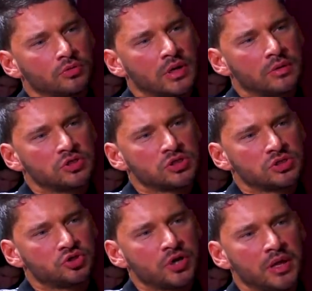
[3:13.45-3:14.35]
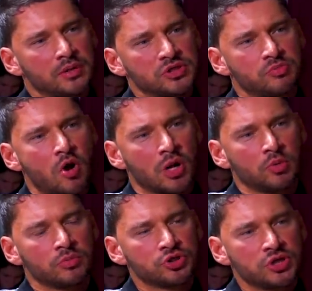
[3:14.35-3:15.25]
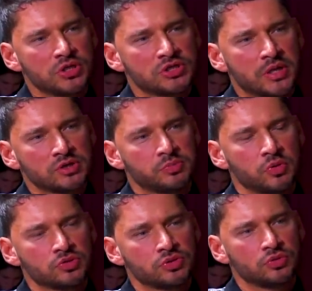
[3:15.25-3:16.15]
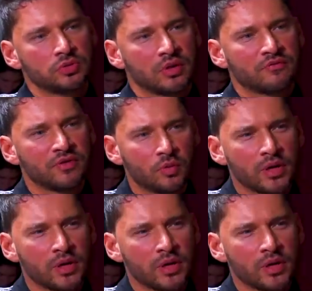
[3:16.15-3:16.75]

How he's training smarter with machines now as opposed to like free